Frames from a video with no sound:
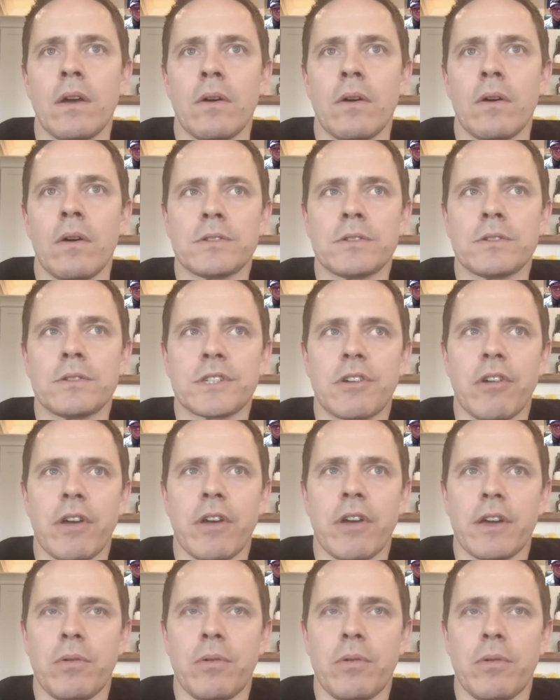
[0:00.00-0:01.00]
Well, it's a
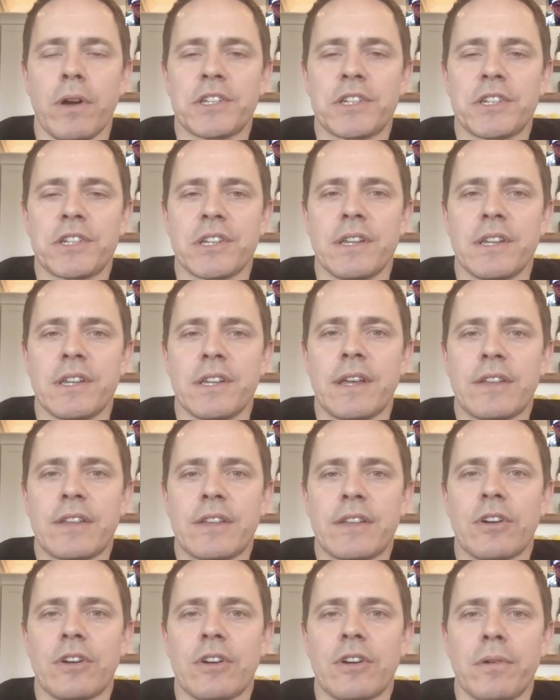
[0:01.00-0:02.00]
great question, and
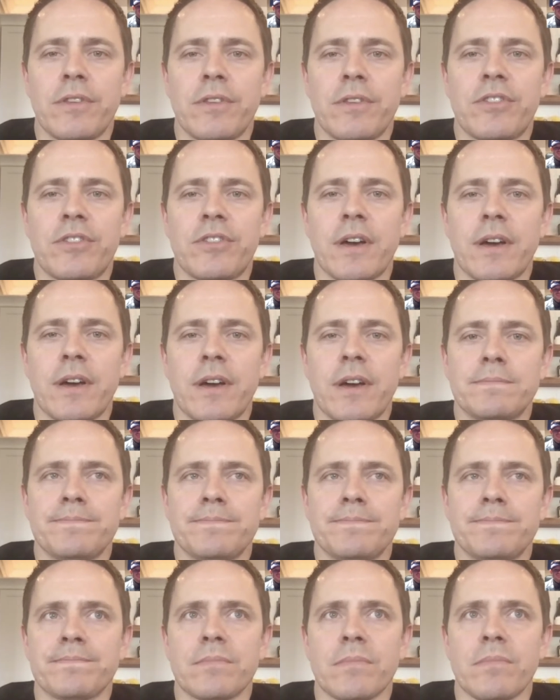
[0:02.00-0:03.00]
that's always
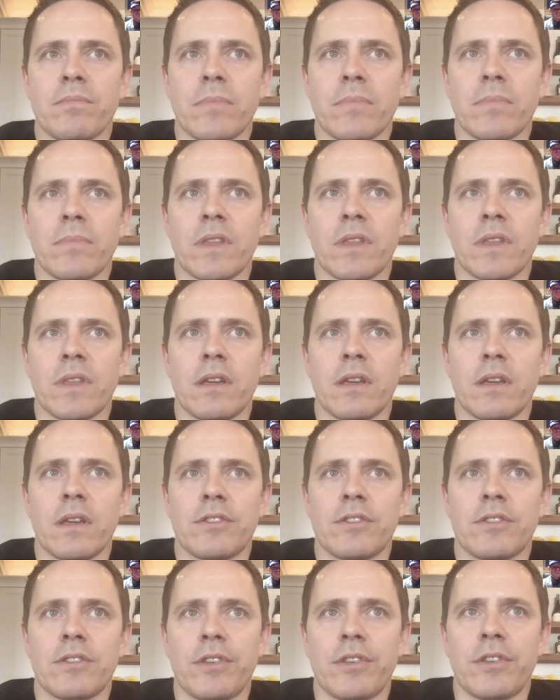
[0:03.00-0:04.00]
it's
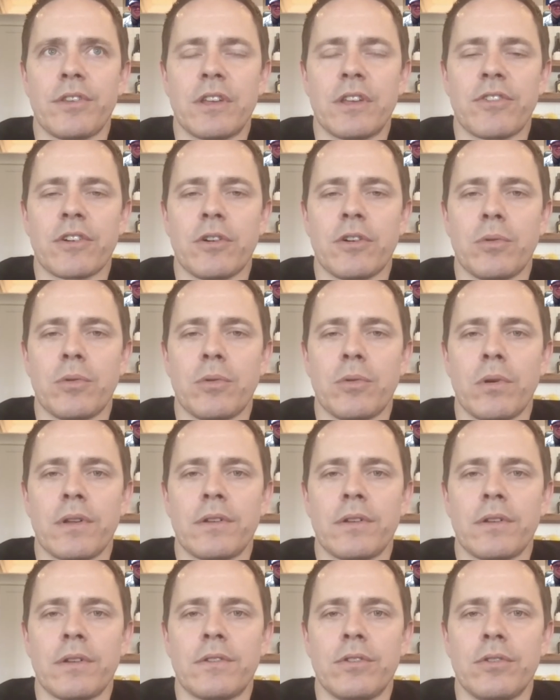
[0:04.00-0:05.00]
always a difficult
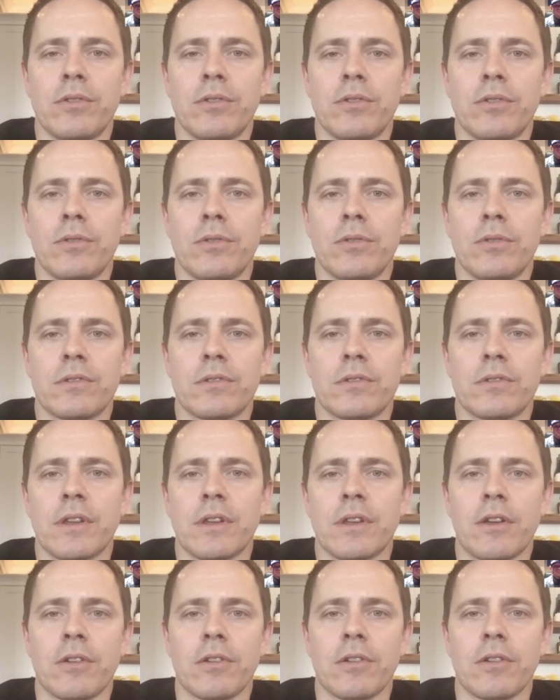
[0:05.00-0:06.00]
one to
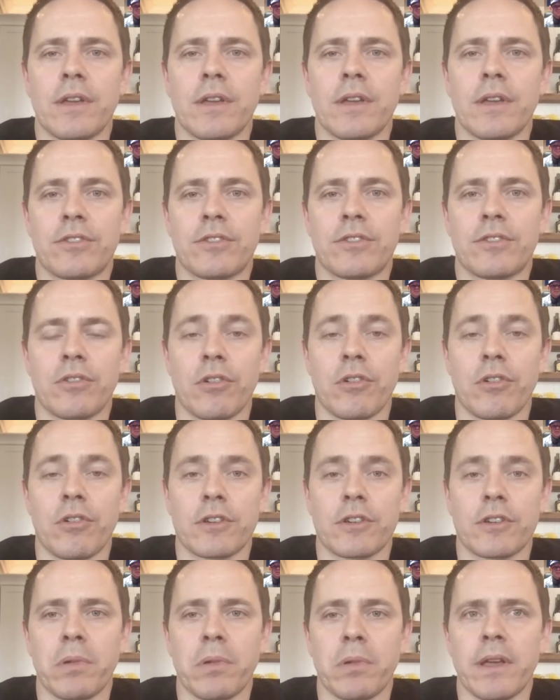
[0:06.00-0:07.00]
not only answer or
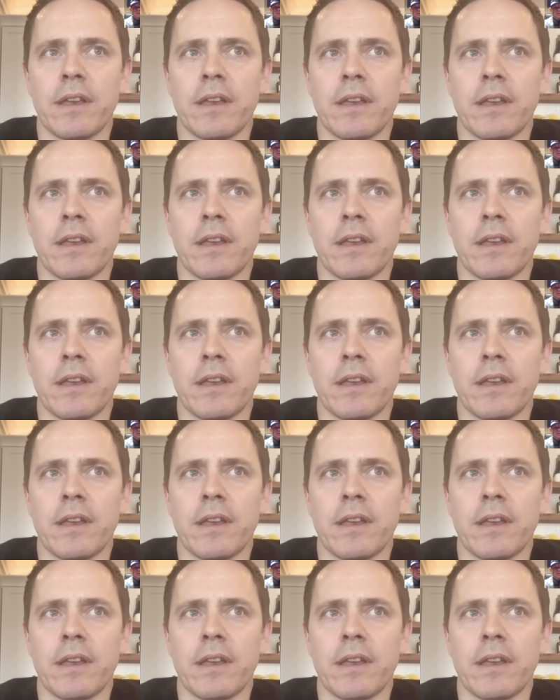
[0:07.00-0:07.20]
explain.